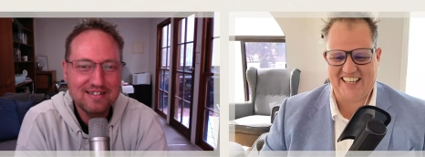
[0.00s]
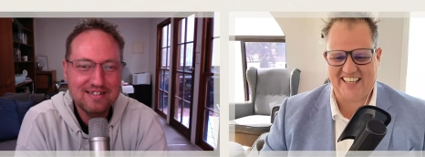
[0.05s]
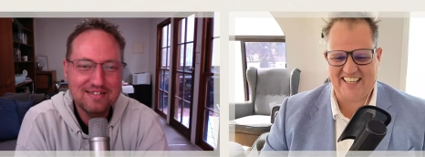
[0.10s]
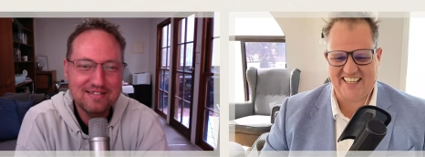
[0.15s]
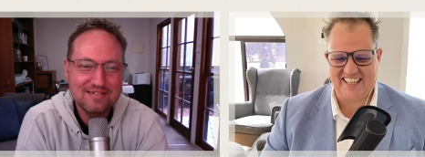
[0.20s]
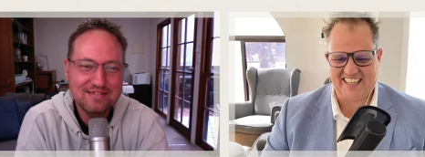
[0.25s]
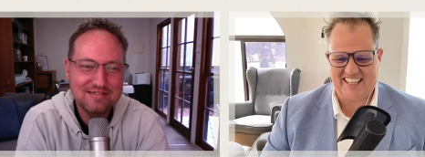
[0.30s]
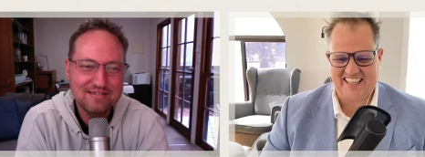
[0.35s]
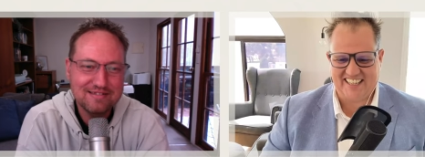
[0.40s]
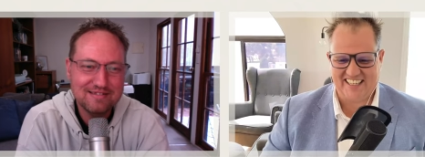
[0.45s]

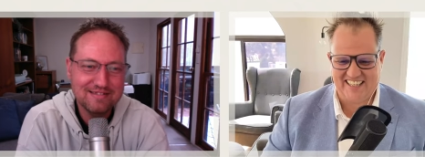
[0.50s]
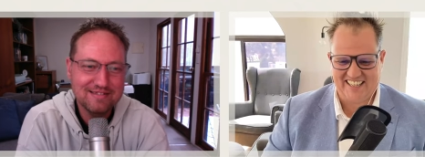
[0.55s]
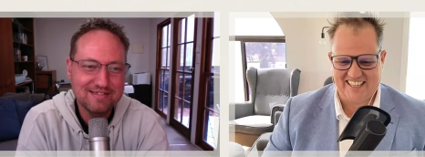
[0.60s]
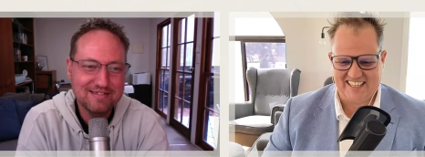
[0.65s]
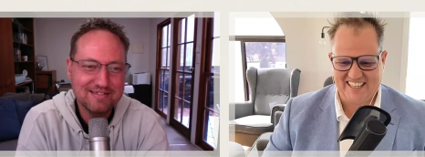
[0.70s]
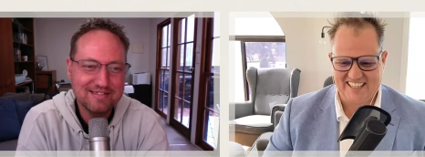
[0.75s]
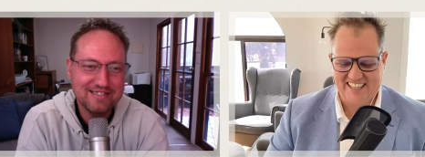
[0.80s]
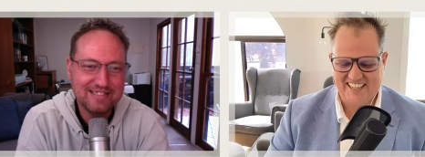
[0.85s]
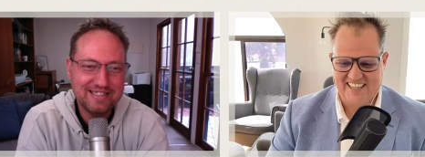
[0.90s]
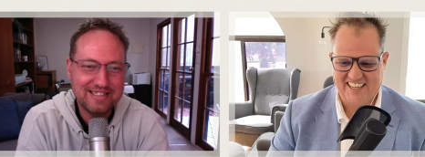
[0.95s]

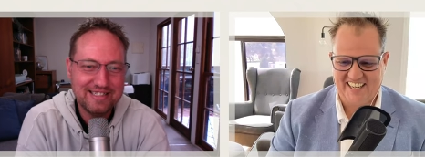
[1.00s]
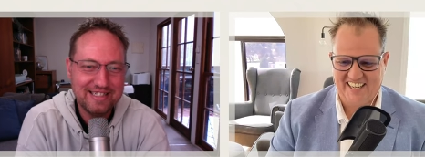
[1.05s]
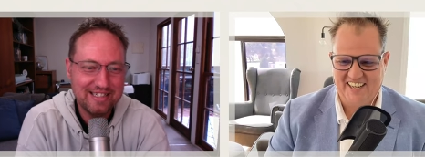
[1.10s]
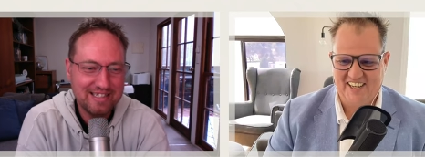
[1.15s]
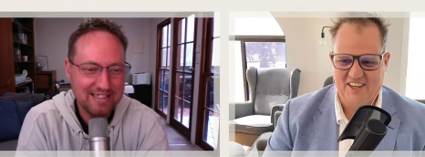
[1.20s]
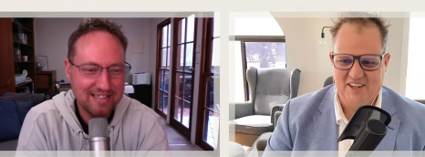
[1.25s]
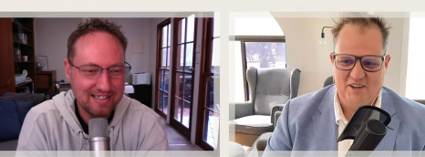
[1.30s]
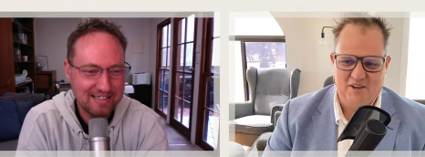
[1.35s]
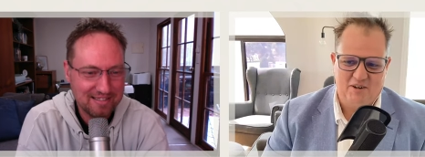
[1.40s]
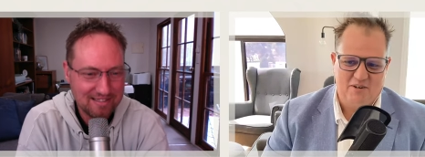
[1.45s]
Speaker 1: oh
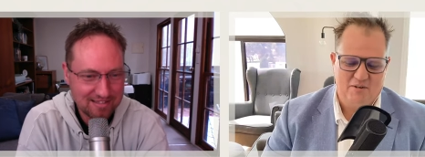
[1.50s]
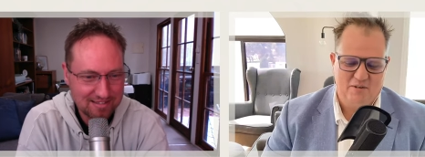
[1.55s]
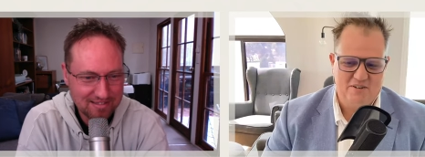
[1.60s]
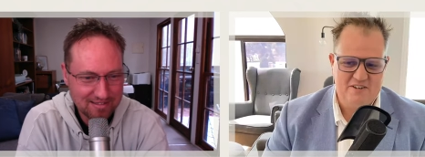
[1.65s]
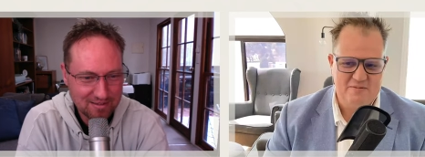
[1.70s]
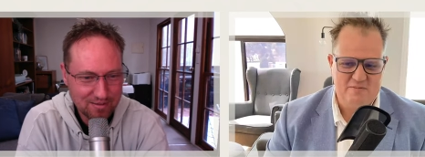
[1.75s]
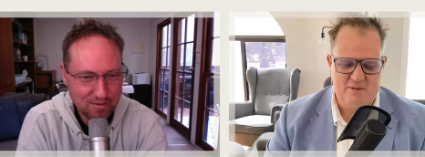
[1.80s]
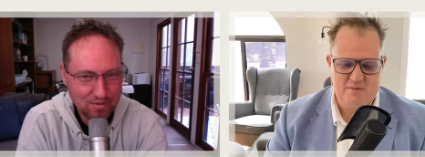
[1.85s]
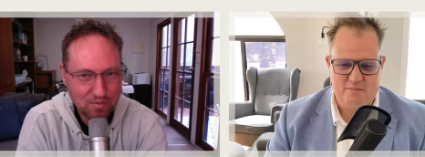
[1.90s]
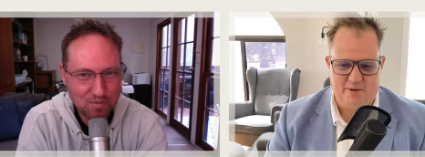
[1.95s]
dear!
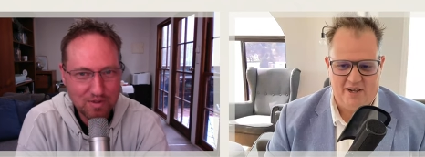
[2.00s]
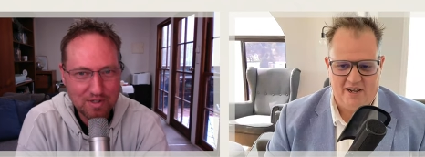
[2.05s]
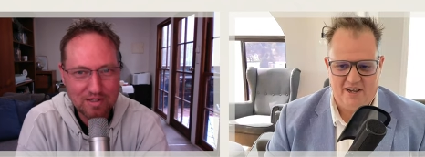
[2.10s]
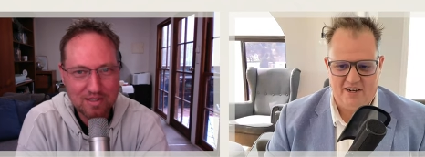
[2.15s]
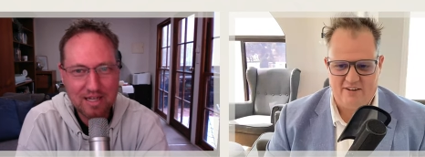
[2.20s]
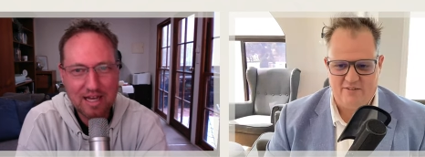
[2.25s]
Wouldn't it be well? Bad?